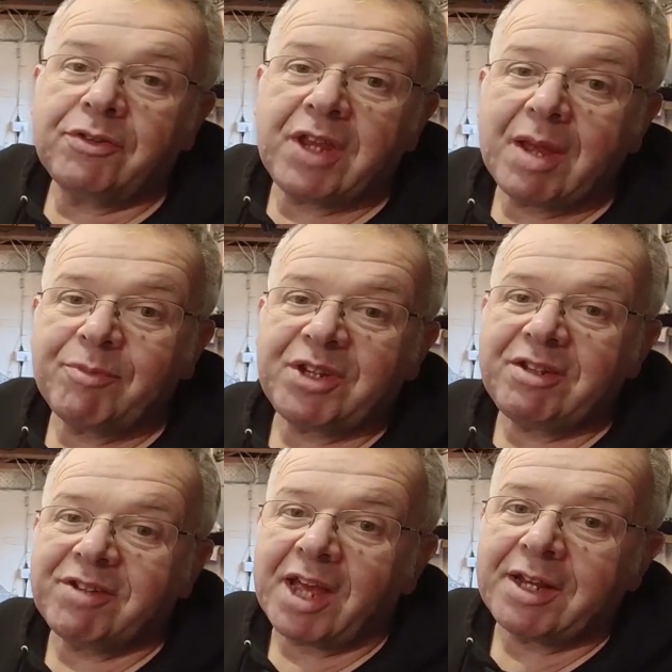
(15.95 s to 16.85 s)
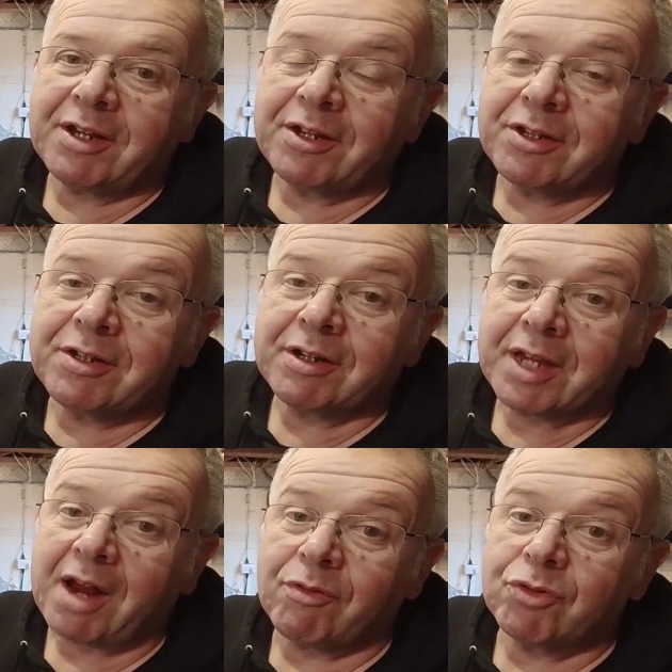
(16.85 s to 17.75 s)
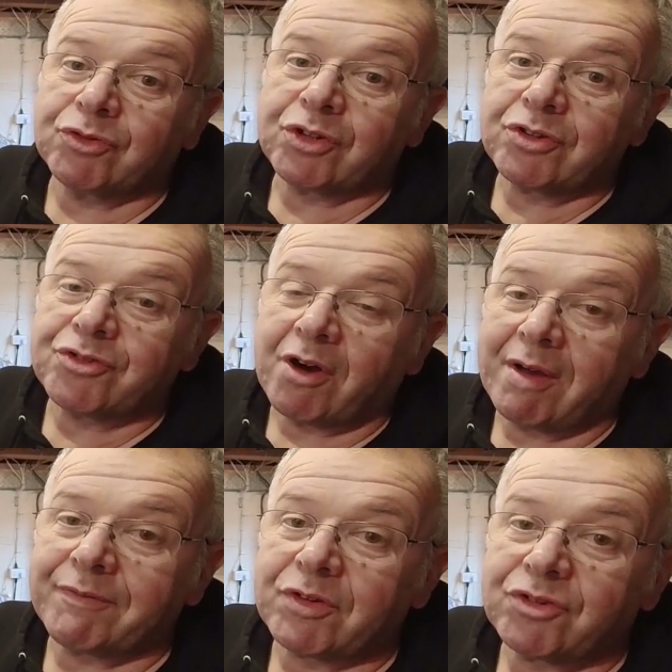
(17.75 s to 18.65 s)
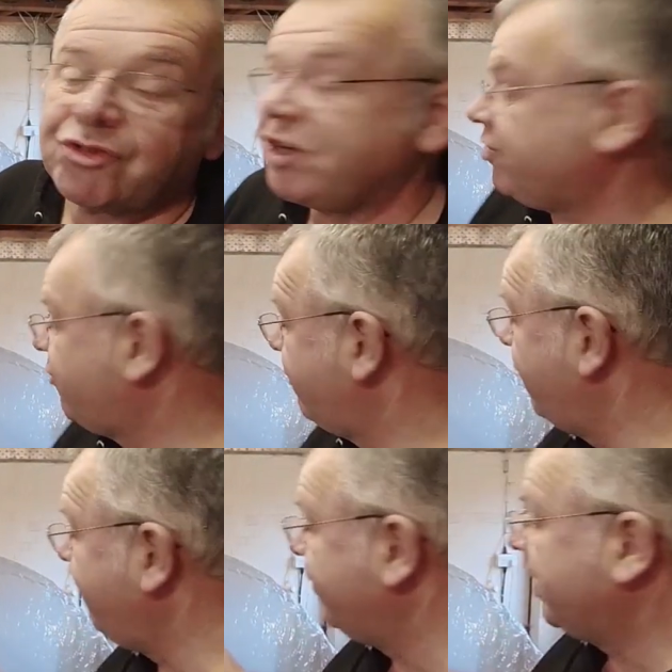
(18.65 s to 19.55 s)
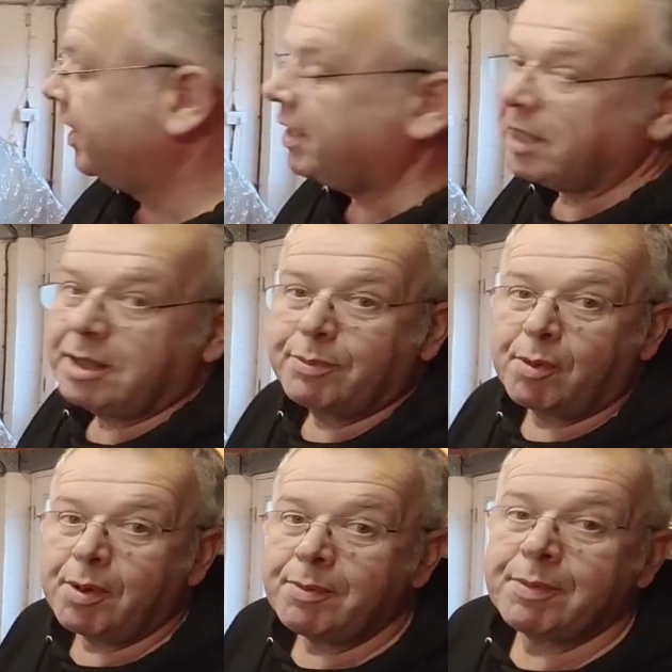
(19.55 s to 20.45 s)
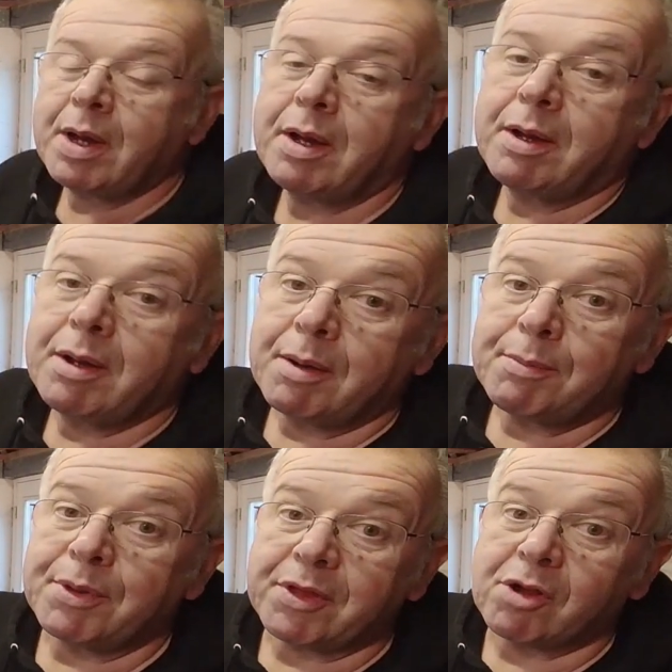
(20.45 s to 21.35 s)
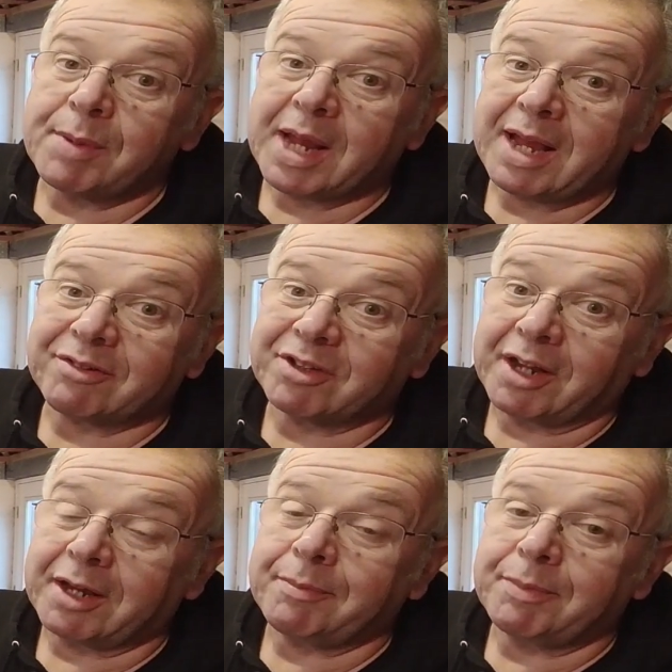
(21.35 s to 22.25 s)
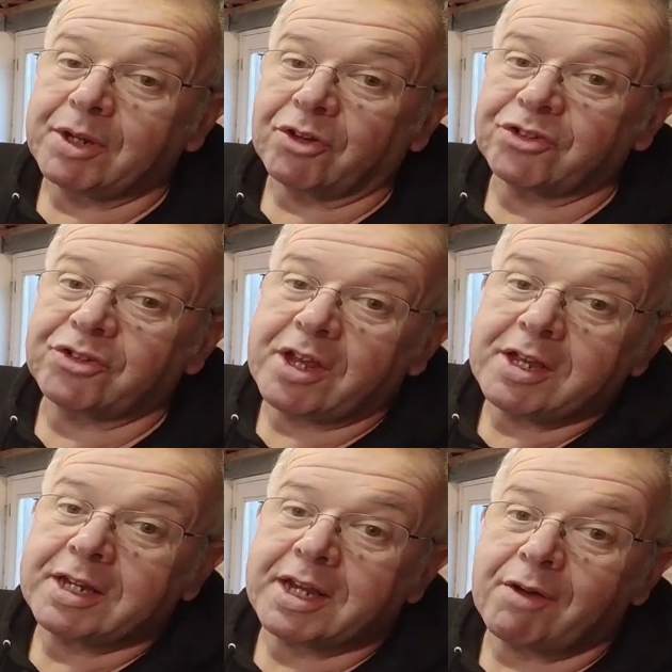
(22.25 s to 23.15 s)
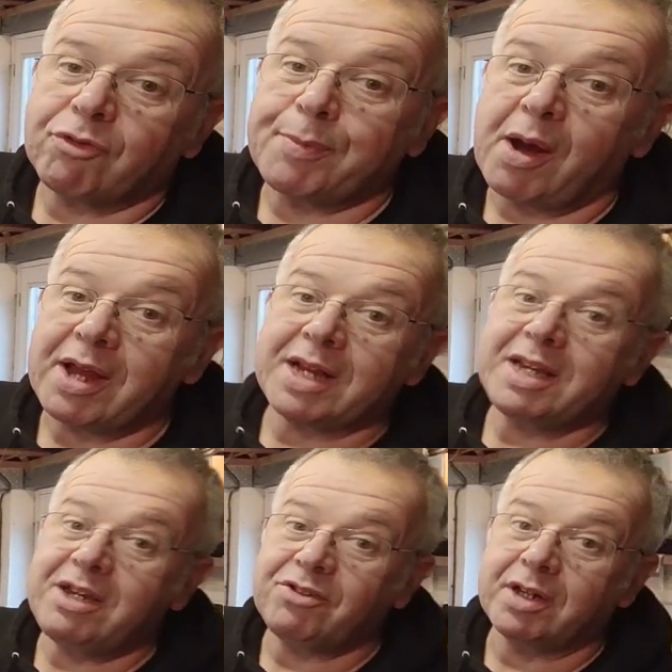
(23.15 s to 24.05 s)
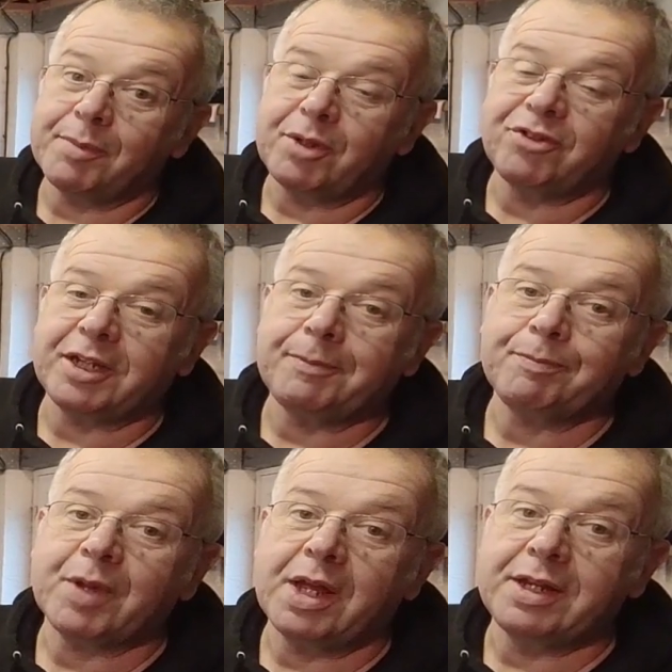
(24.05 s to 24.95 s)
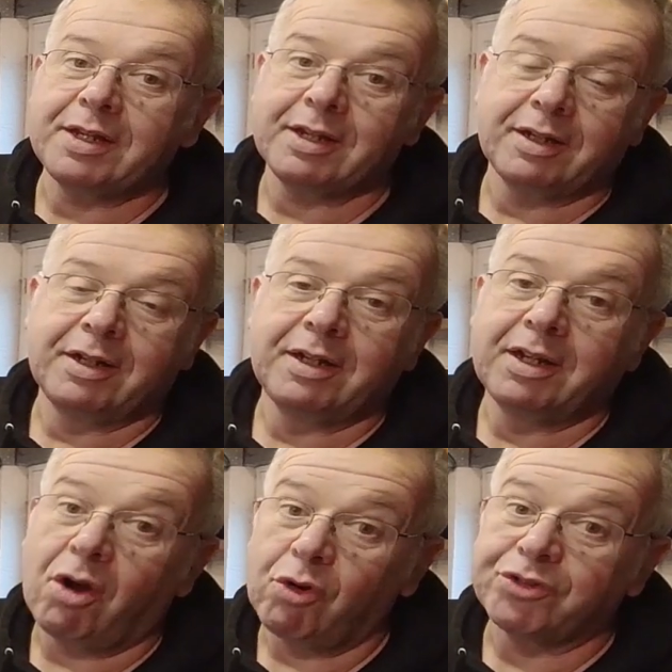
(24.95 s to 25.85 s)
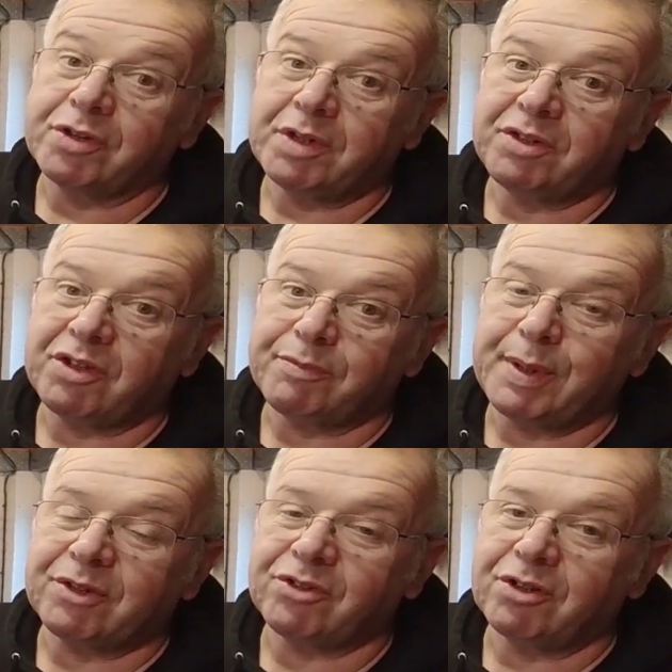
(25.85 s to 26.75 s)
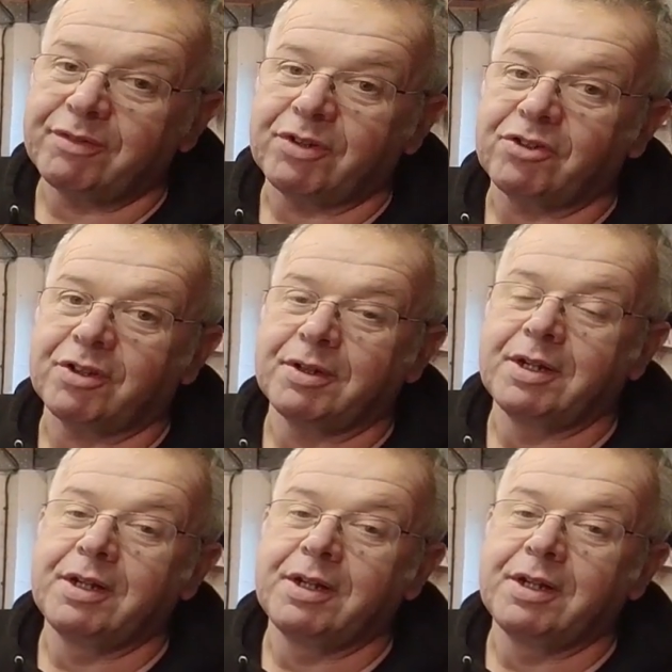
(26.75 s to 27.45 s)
There's the MT10 and Carol's Triumph Street Triple in the bubble, but they're coming out today because Carol's bike needs an MOT and also needs its big service.